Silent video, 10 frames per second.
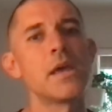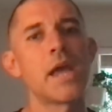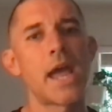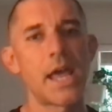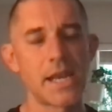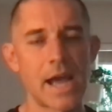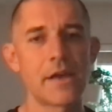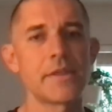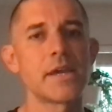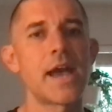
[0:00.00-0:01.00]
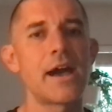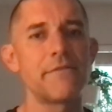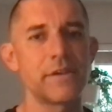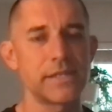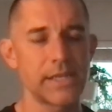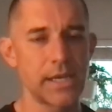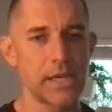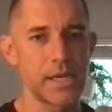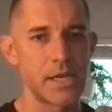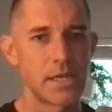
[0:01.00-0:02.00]
and now they have it
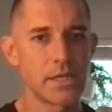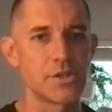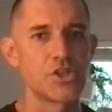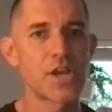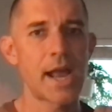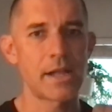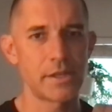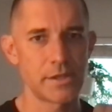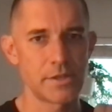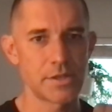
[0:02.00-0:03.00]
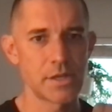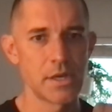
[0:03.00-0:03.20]
in Challenge.